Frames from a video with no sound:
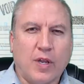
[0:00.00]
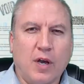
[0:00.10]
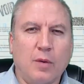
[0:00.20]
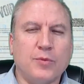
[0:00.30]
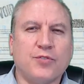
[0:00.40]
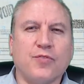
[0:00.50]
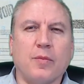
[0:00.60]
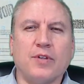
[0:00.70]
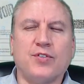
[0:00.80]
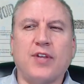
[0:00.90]
comes from
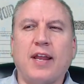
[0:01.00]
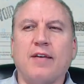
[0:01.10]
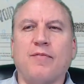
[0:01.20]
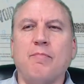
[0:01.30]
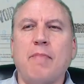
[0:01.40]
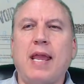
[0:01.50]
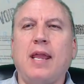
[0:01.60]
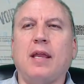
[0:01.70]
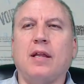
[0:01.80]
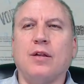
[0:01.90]
the state of
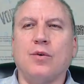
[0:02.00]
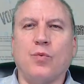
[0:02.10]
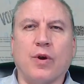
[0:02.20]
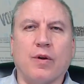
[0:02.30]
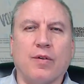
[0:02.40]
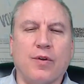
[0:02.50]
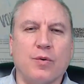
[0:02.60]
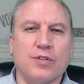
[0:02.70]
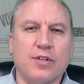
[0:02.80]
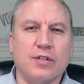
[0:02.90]
Maine, where there
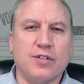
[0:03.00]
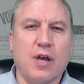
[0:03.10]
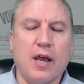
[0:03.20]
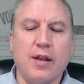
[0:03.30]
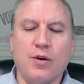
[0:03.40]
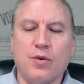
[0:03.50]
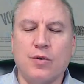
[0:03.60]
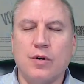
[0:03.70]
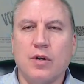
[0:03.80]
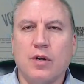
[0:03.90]
was a
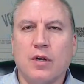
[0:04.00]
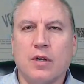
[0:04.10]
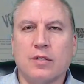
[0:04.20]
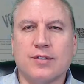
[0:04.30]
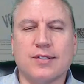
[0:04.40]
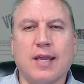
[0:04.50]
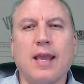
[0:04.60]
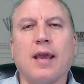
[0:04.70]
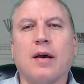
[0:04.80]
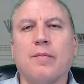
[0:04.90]
title
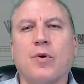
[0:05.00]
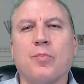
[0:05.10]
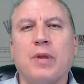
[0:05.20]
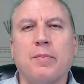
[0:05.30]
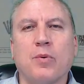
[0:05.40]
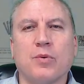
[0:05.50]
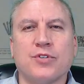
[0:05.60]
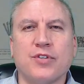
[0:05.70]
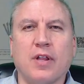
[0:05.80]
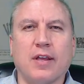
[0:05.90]
scam where people were
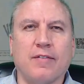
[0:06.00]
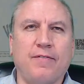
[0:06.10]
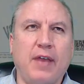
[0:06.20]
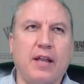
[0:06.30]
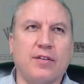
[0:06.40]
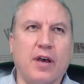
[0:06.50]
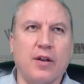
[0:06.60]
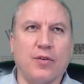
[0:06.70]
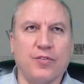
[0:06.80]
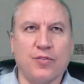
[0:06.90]
selling fake
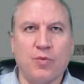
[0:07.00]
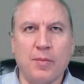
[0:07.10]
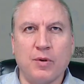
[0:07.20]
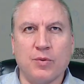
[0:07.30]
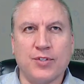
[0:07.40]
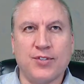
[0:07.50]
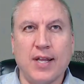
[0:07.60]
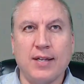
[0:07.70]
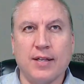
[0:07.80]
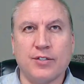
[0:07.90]
titles. This woman was
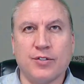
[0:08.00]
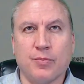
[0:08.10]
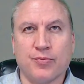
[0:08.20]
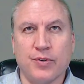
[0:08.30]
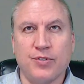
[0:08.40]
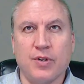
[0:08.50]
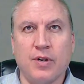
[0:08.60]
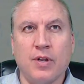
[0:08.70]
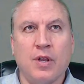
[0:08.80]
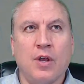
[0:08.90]
sentenced to prison
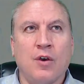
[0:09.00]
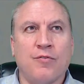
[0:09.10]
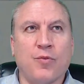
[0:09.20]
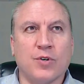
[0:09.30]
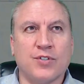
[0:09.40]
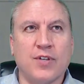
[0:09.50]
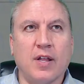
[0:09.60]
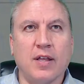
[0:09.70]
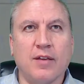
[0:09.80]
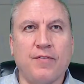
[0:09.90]
for
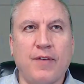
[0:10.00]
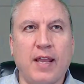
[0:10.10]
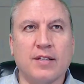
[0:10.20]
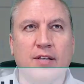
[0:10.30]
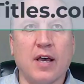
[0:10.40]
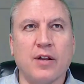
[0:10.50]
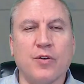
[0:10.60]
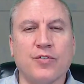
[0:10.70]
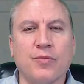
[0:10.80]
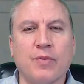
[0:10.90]
selling fake titles and